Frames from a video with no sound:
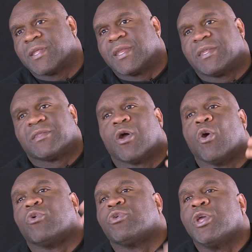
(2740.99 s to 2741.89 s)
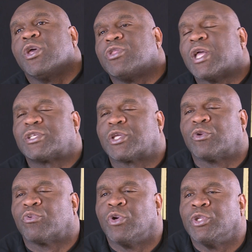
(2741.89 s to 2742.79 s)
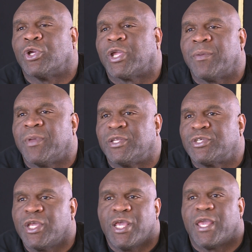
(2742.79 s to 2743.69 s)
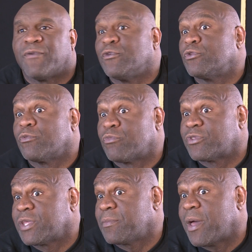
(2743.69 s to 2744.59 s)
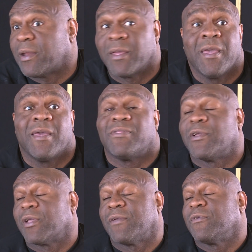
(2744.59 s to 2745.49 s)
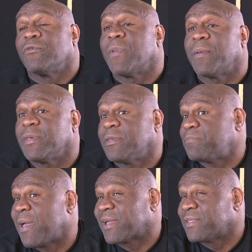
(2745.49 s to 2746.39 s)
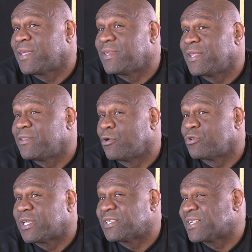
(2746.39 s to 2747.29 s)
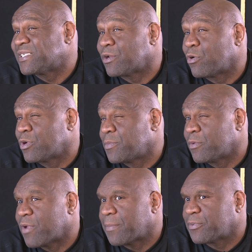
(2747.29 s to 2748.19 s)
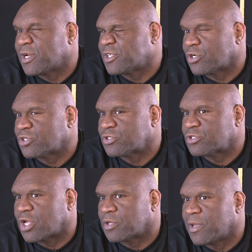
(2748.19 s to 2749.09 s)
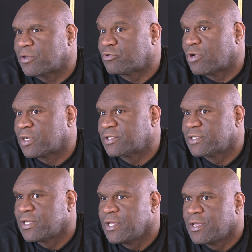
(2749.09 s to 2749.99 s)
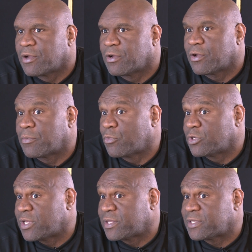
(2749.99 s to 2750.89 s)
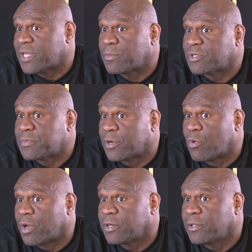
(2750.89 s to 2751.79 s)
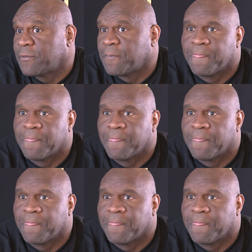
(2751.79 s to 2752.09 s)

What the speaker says: That, oh, that's gonna ruin your image. If you, think about it, if you met me back in those days, I said, oh, I wanna be a rapper, and I started talking about drugs, which at the time was marijuana.